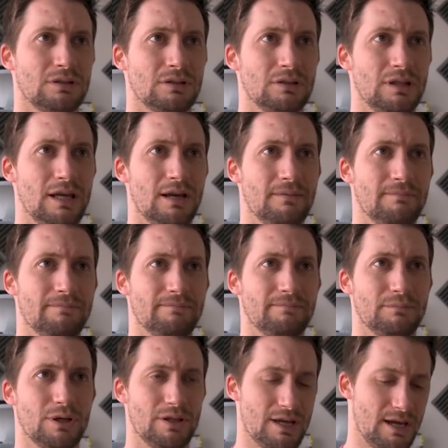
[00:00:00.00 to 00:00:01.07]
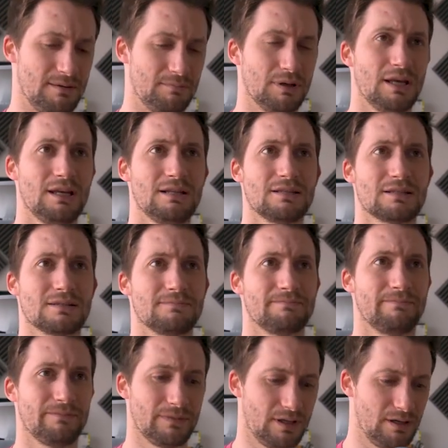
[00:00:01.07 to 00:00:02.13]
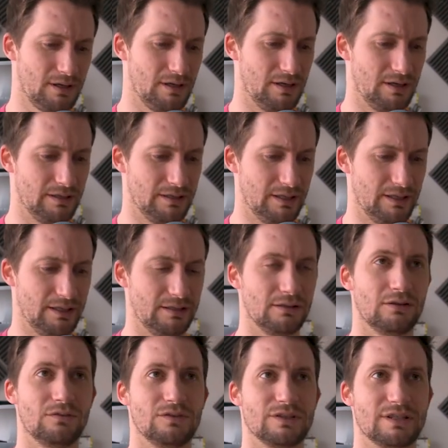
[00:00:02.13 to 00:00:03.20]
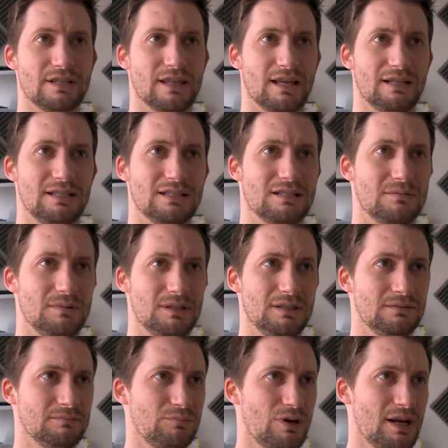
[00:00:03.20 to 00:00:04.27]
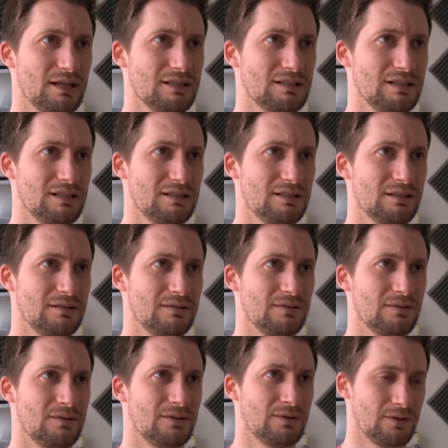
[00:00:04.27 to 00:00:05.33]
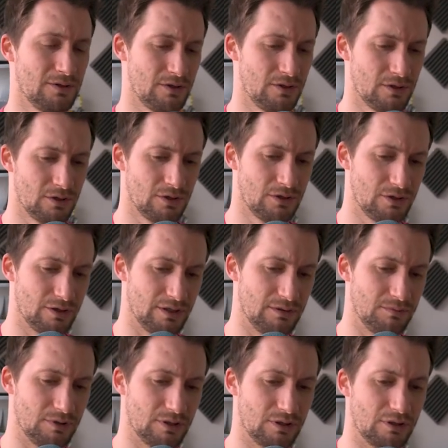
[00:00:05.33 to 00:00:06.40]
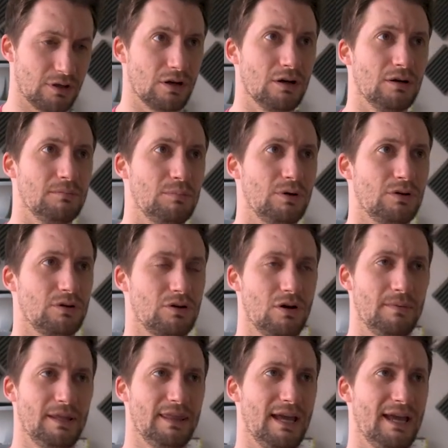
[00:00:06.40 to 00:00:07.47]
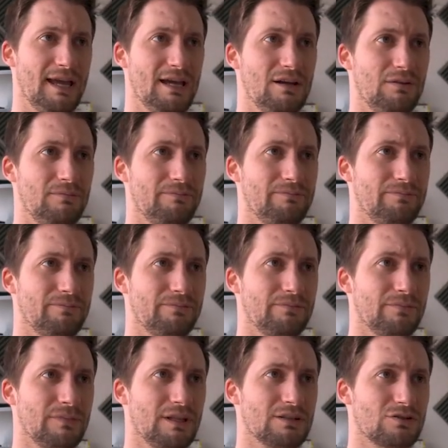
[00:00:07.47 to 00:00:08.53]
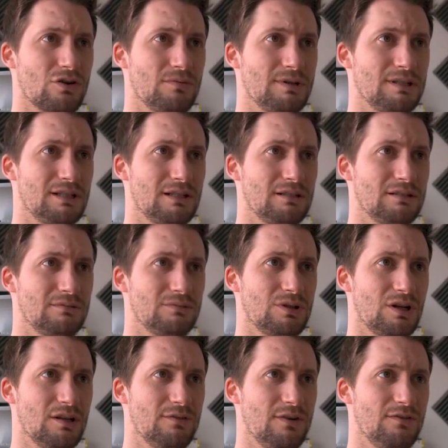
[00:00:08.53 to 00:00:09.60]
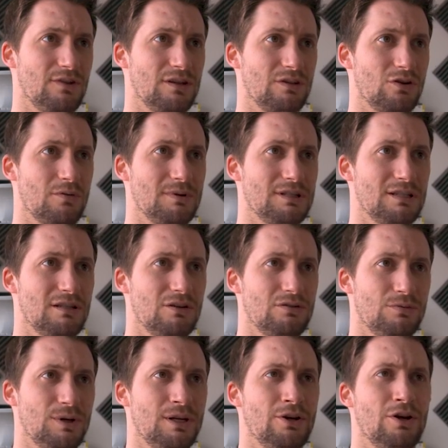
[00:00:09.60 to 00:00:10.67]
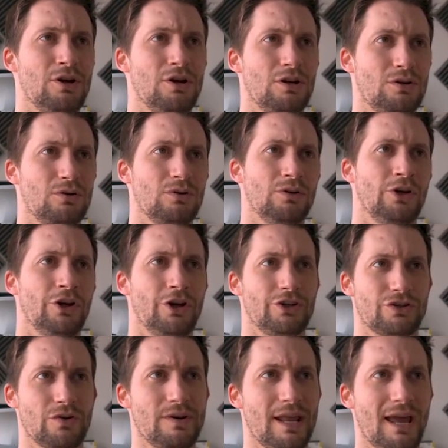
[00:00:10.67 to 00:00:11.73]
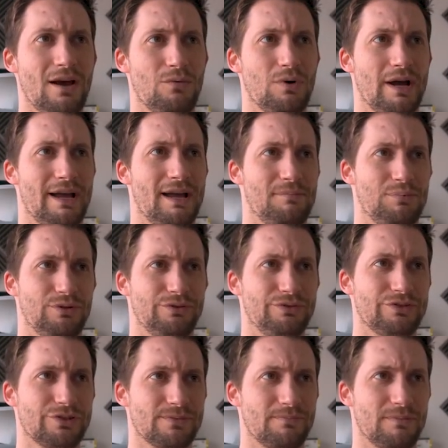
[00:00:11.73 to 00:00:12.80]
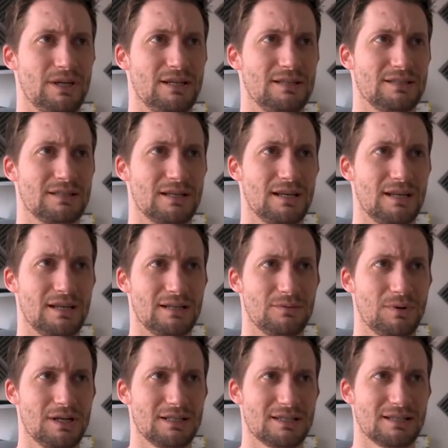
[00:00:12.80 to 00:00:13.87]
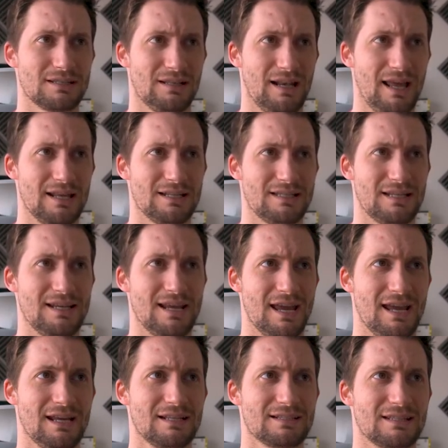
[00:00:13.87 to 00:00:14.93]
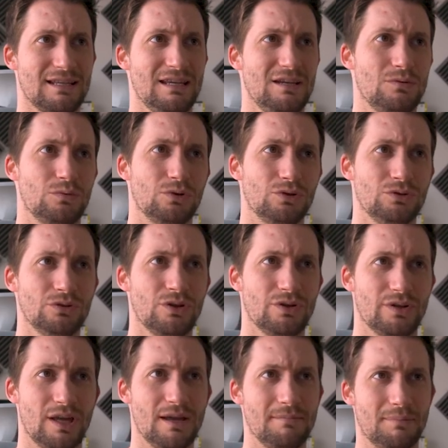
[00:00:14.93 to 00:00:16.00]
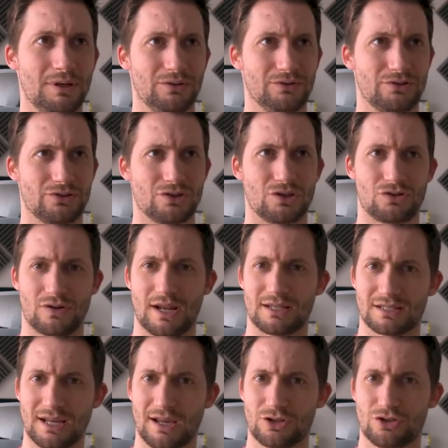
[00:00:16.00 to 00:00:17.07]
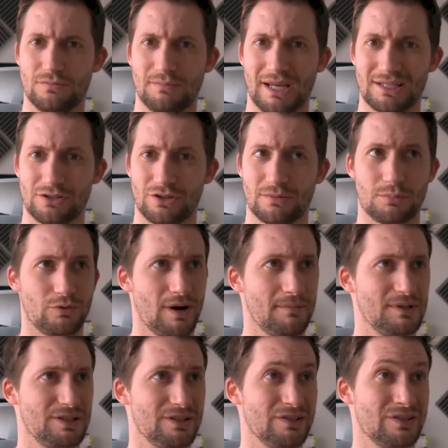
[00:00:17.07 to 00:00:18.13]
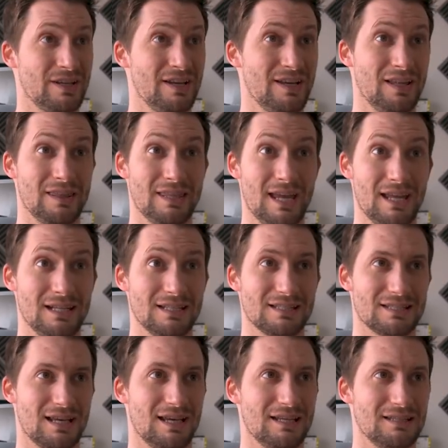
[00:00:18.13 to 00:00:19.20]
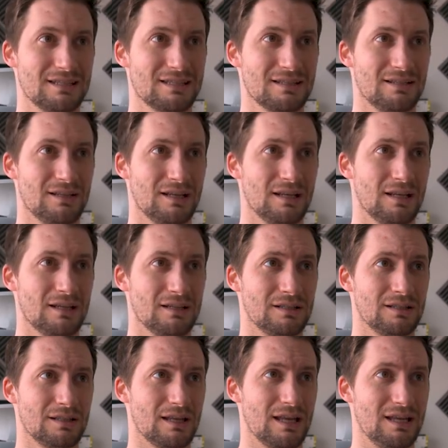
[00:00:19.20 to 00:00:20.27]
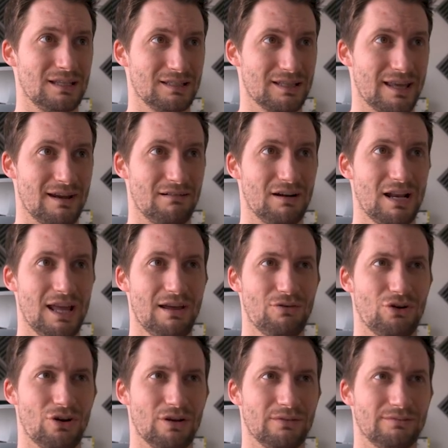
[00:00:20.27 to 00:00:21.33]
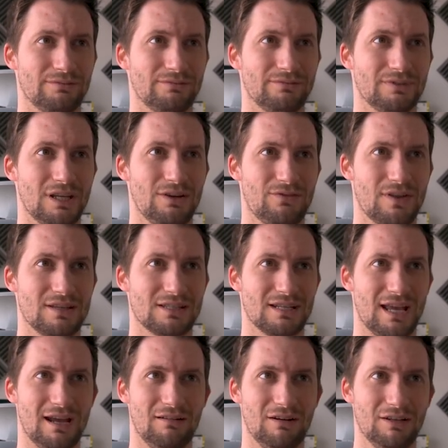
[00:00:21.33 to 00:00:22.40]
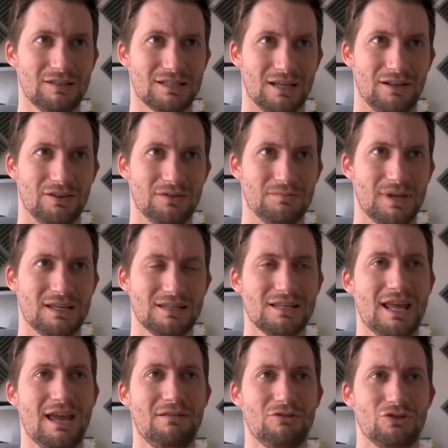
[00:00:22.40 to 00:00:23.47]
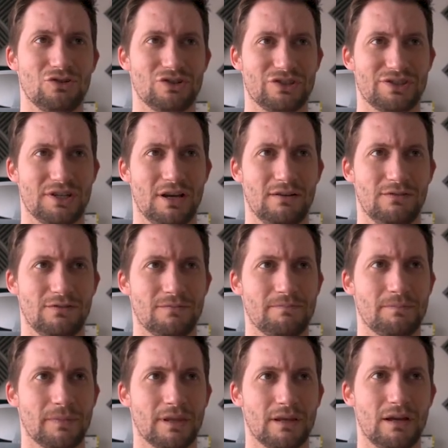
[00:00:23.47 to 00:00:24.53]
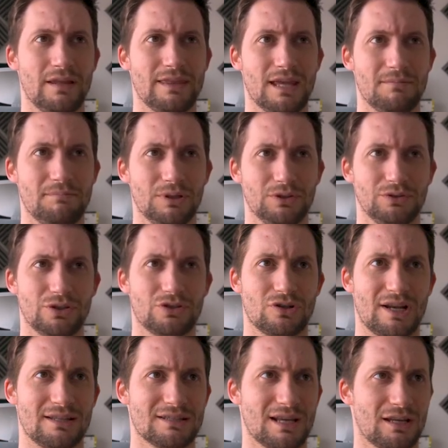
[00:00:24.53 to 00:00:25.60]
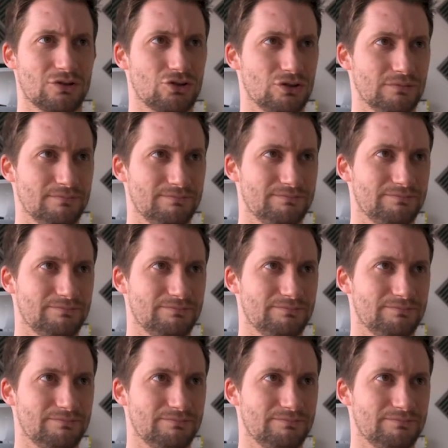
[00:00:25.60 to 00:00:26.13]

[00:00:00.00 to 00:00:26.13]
Yeah, put that in place. And then obviously that needs to be bracketed. And then we're going to go comment that out. That's commented. We don't have everything commented though, do we? Cool. So now what happens is when it says let tx equal, it builds the transaction based on the parameters. Then it says, is there an error? If there's an error, tell them there's an error and stuff. And then build the transaction.